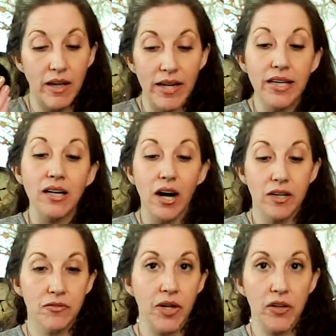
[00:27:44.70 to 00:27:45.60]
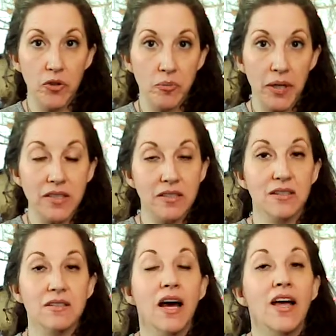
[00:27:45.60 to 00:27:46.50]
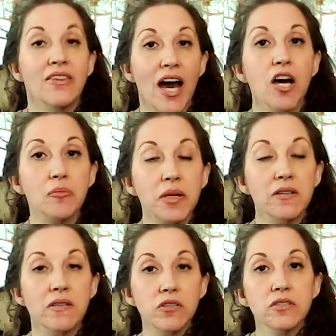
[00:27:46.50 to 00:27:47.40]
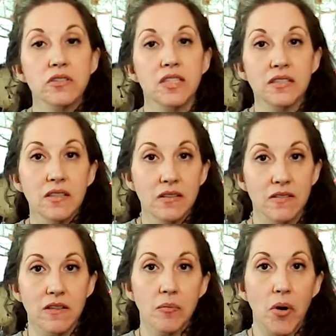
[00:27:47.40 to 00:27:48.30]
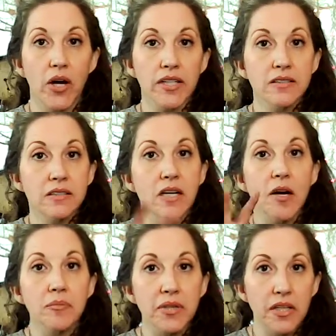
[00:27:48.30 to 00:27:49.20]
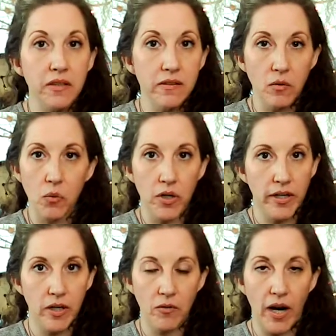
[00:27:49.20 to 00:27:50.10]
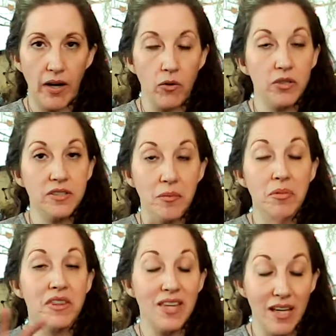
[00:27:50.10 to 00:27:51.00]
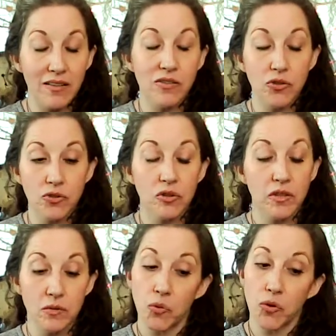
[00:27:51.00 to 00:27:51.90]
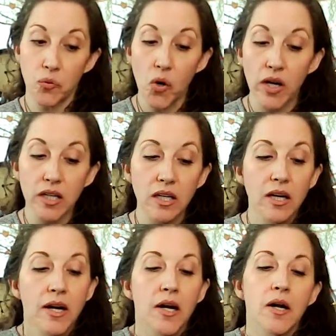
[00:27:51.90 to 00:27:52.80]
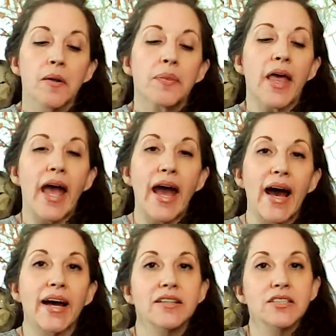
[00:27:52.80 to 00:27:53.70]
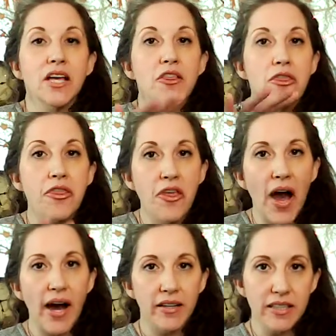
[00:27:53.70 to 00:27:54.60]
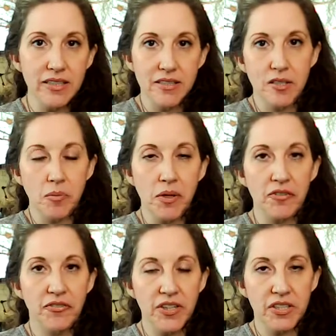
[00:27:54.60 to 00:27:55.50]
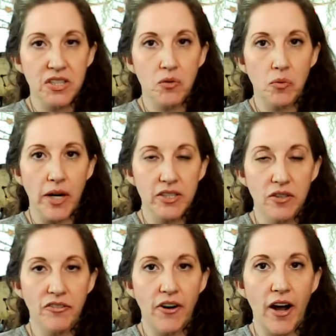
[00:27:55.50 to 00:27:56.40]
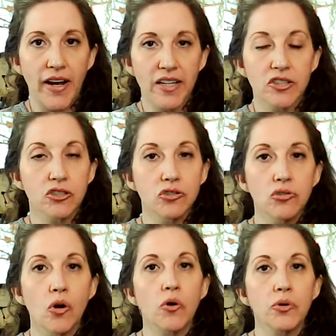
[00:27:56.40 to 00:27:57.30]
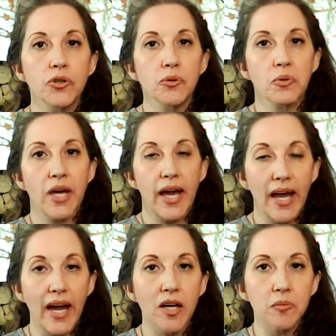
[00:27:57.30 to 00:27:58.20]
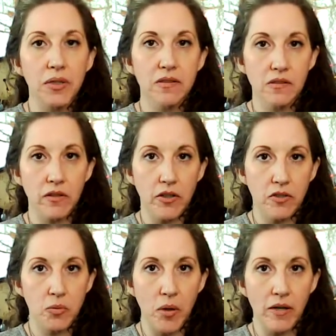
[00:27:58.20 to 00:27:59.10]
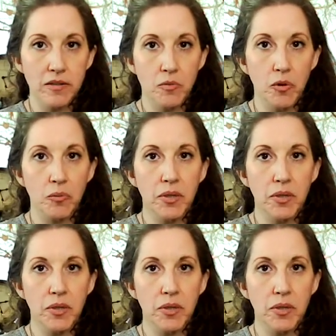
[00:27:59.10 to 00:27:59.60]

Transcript: any kind of regular basis that means there's dissonance in the body something isn't working right or some things usually is more than one and that needs to be fixed and rectified so you can be as clear as possible